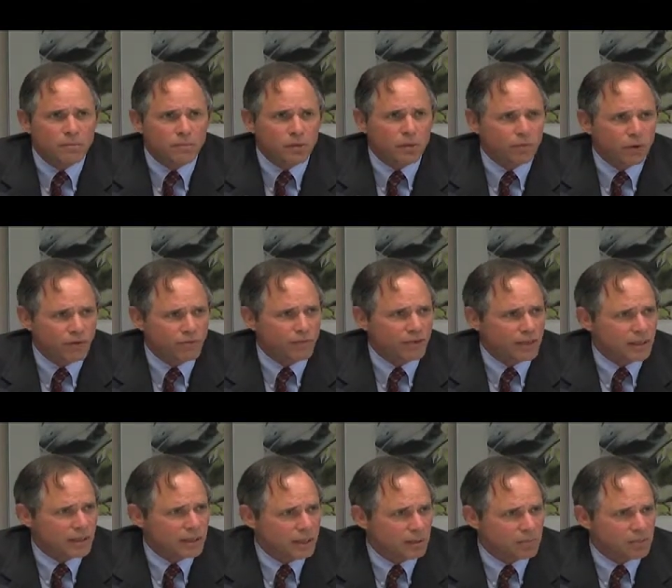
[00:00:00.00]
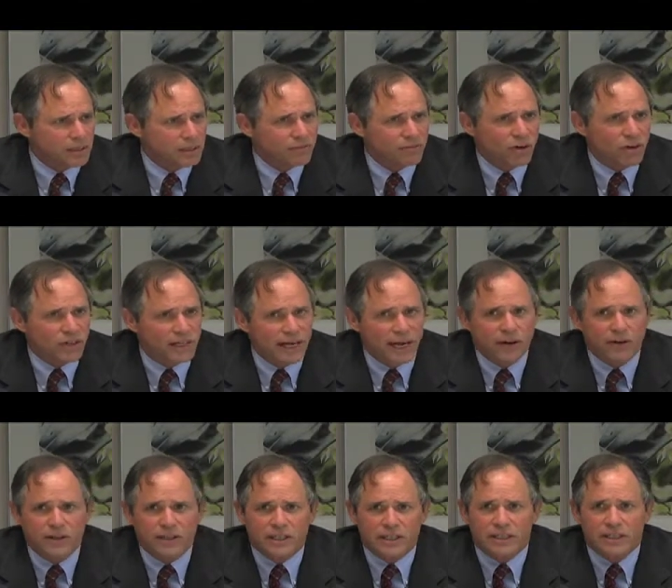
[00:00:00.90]
But quite frankly, I believe our
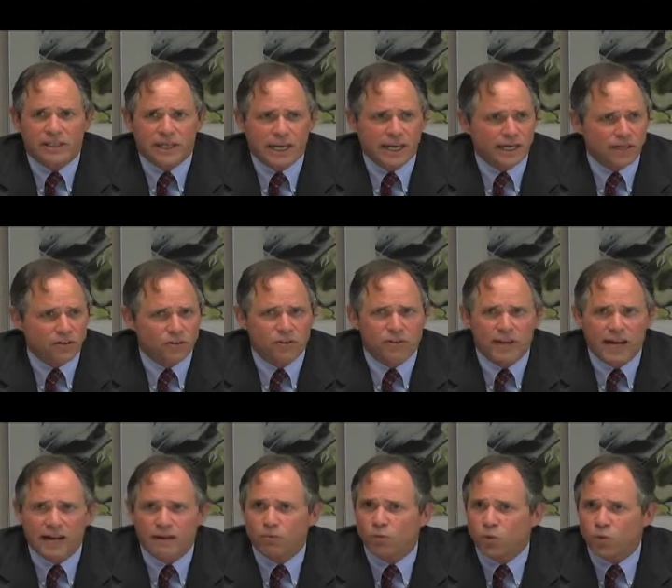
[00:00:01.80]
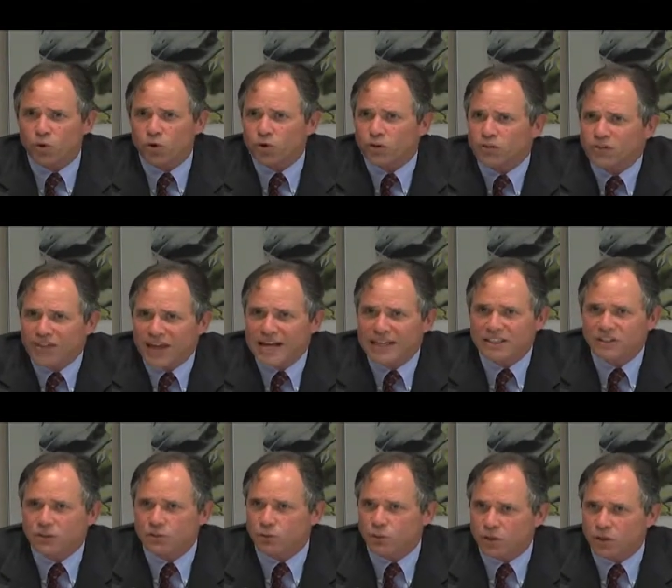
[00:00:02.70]
county can handle that were that
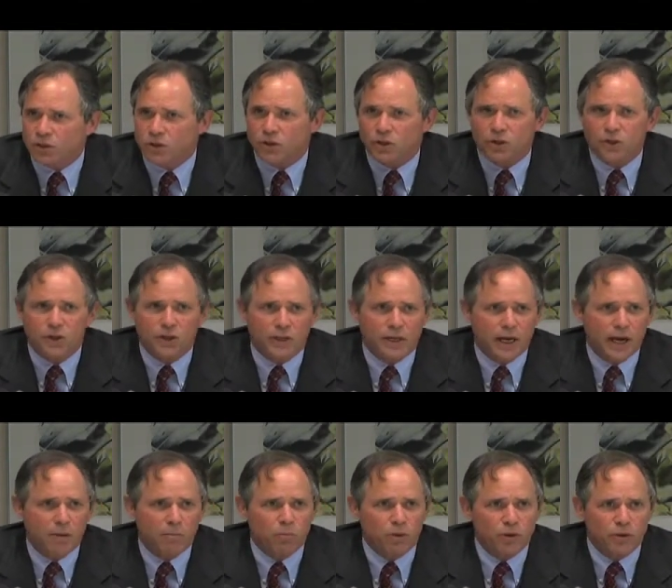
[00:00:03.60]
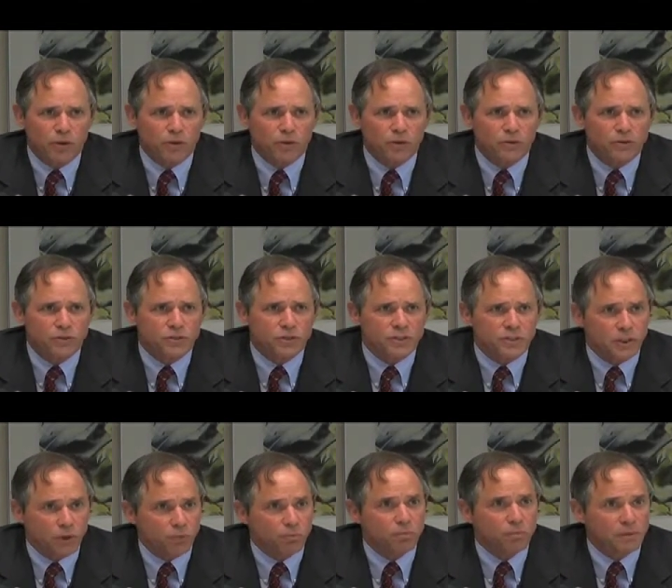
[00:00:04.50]
to occur, and I'm one of those that
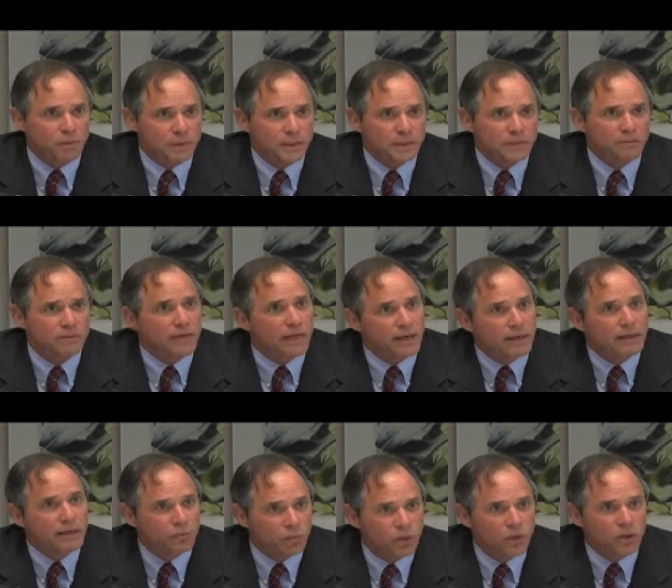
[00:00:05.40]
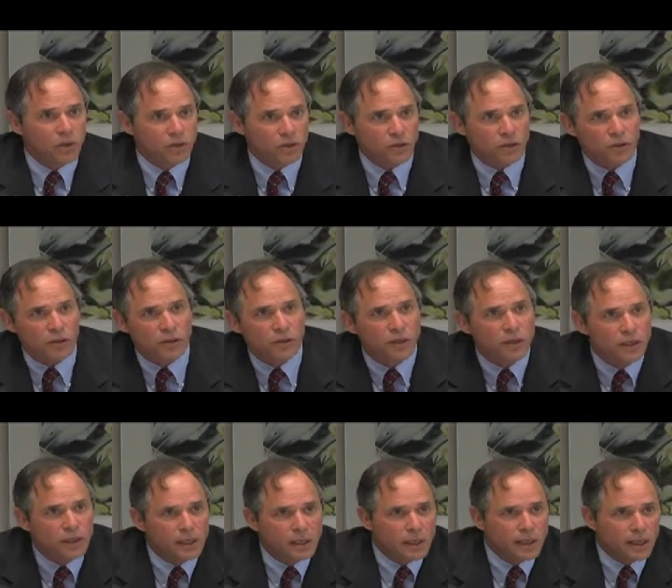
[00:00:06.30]
don't believe that it will occur.
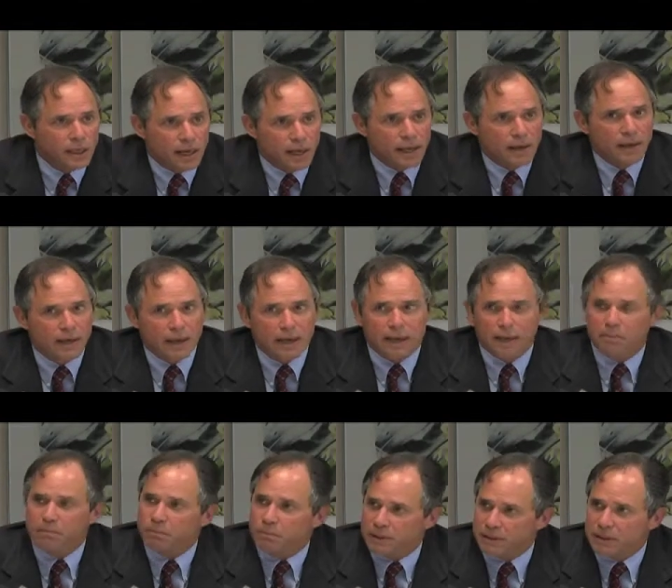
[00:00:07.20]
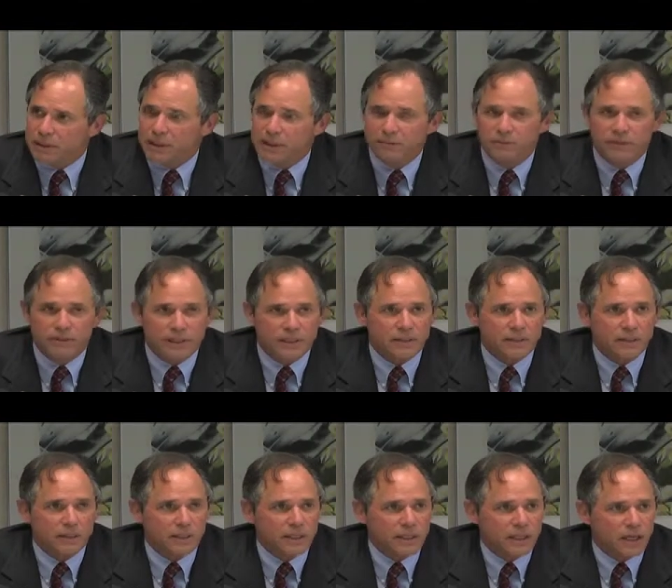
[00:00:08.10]
I believe that
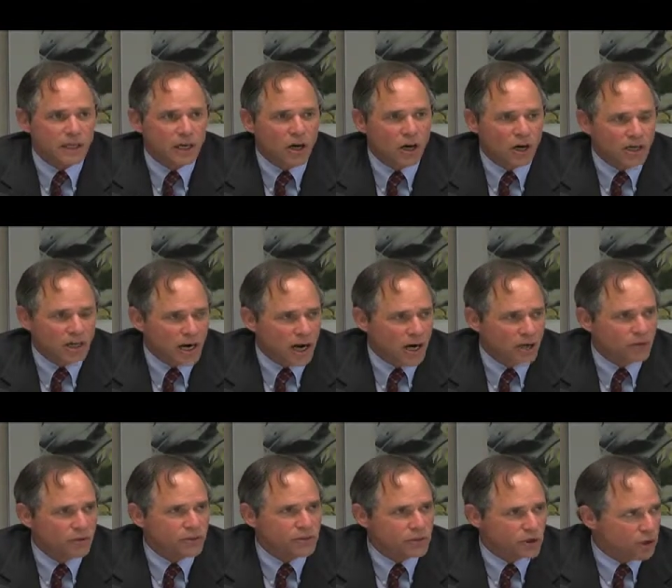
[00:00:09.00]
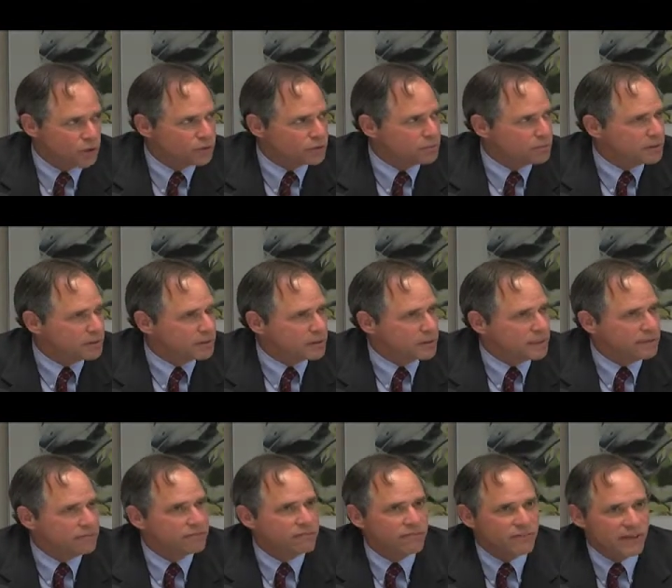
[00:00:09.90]
Congress
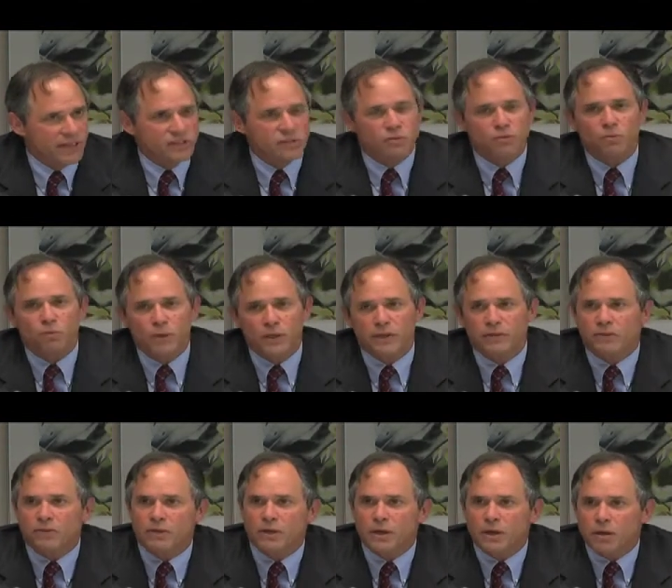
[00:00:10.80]
ultimately faced with